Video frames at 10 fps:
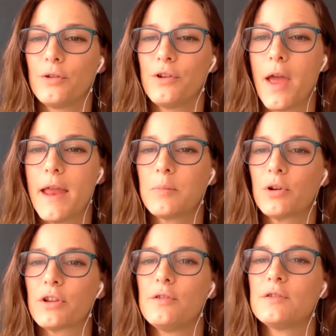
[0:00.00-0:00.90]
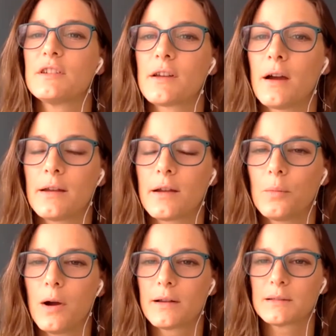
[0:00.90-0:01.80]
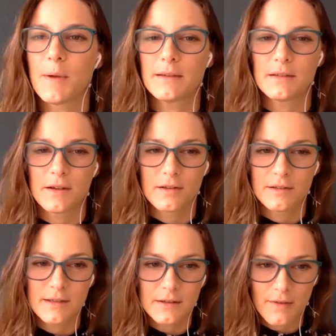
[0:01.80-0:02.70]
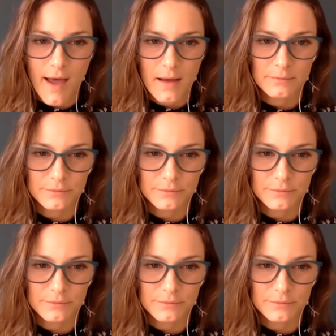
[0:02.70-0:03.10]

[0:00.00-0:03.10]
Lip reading: anybody who's designing a workspace to consider that.